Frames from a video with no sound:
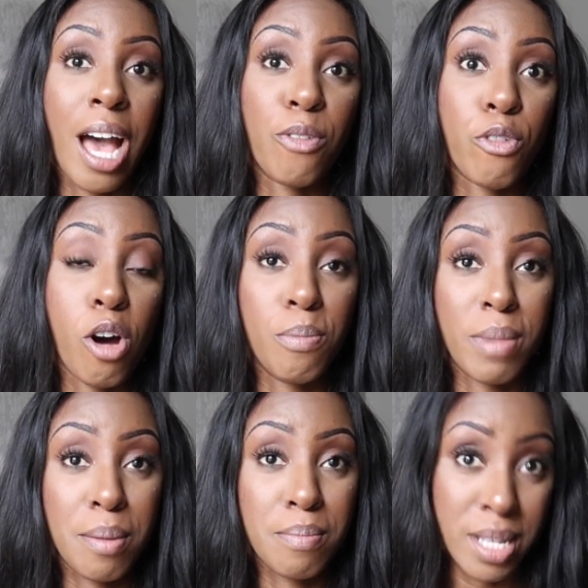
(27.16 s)
from
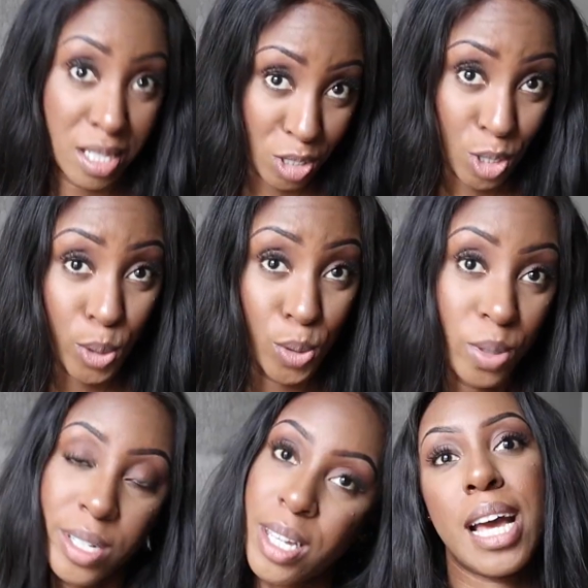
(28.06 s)
Miss
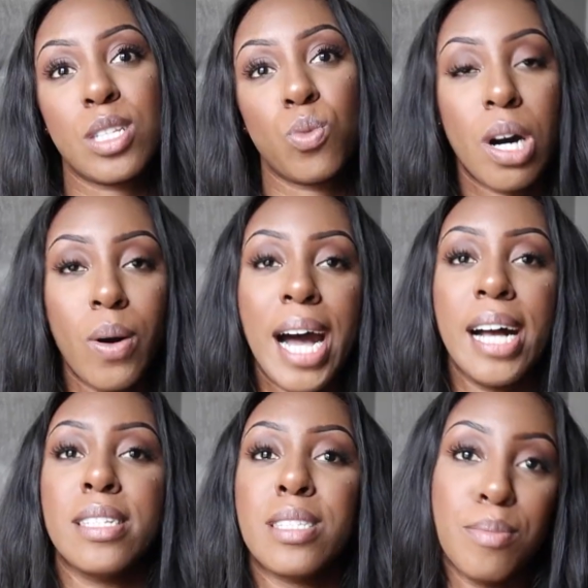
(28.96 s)
Took, as well
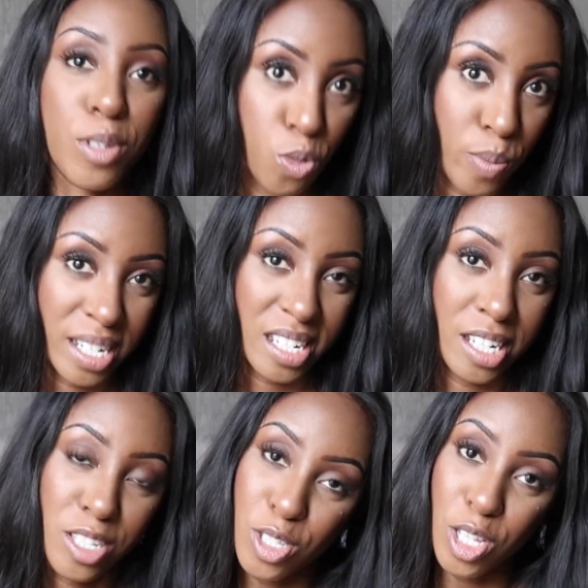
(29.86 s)
as some new bedding.
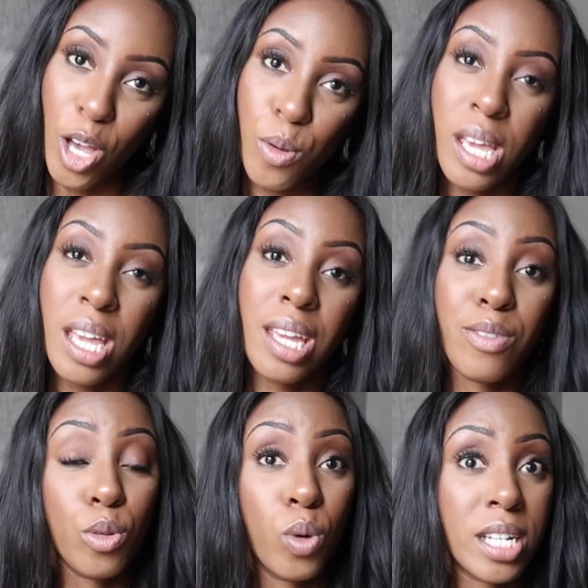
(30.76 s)
So
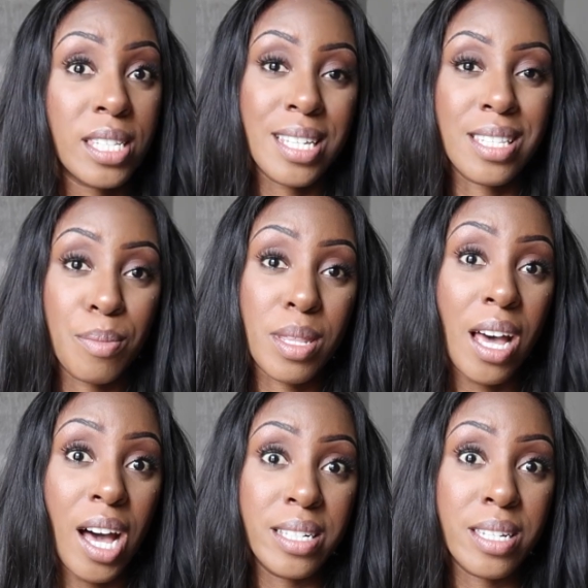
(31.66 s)
if you want to see some of
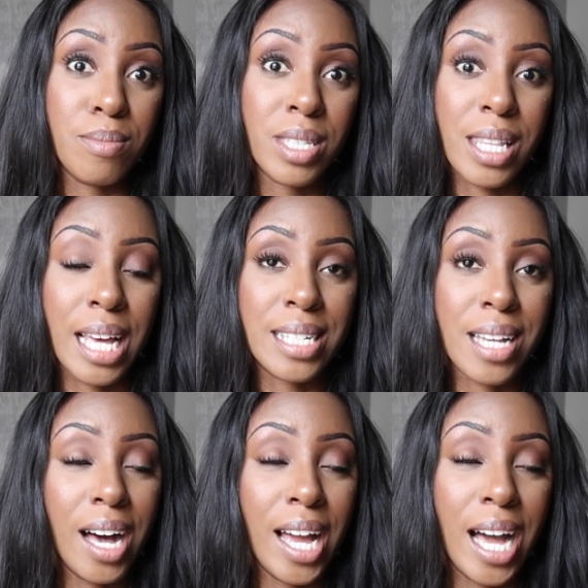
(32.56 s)
the items that
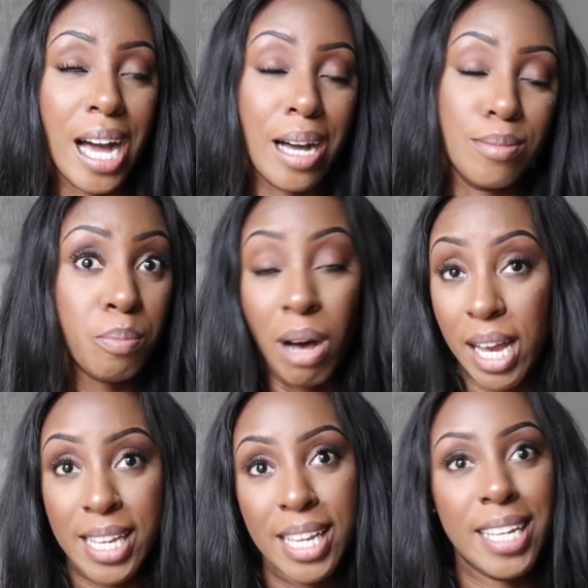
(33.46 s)
I am
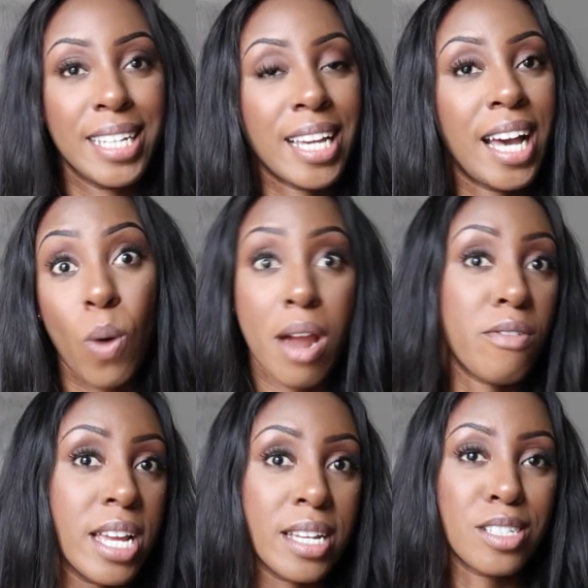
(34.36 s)
buying,
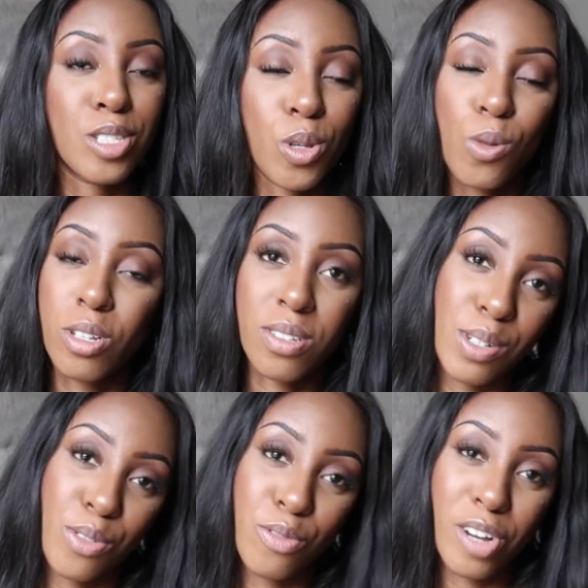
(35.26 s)
wearing to lots of
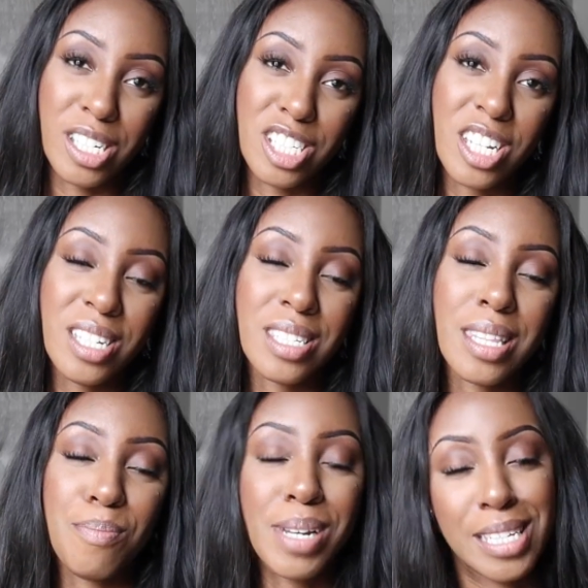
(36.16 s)
different functions,
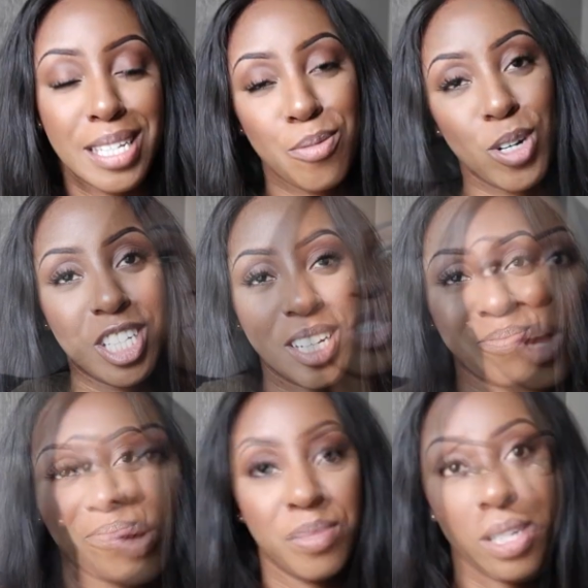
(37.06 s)
then please keep watching.
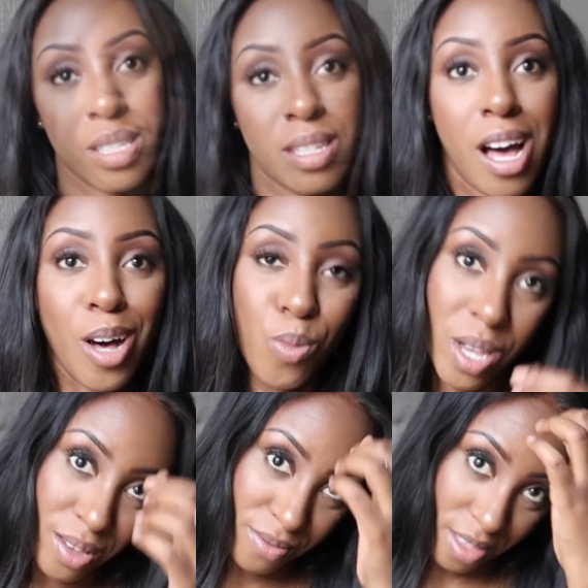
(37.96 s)
So I'm going to start
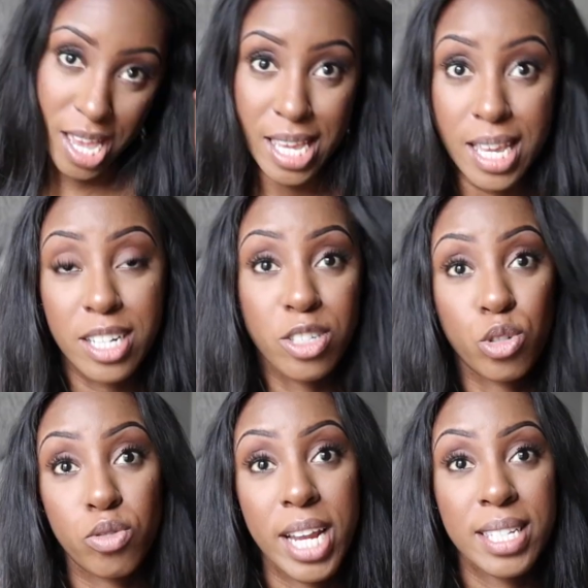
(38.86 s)
with a
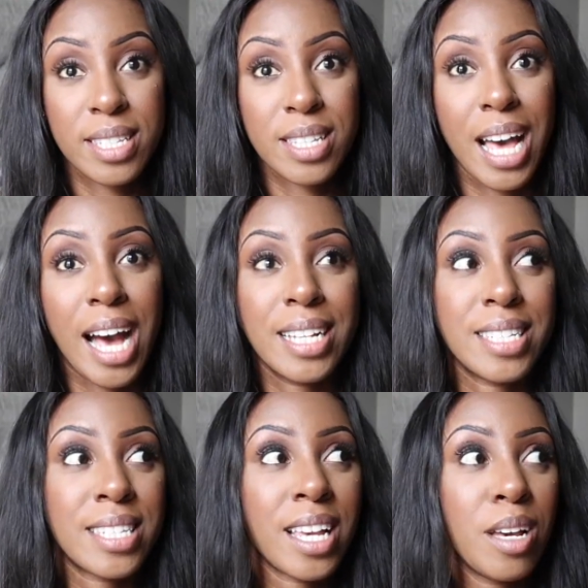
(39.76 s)
dress that